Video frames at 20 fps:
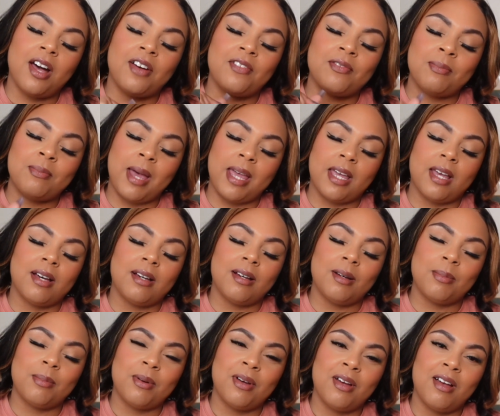of
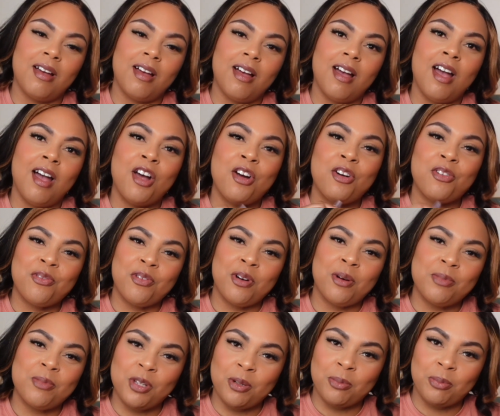makeup
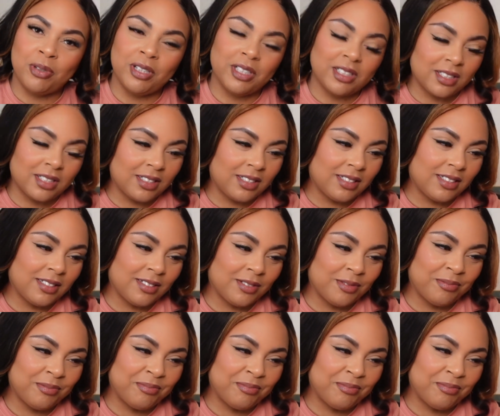from your brushes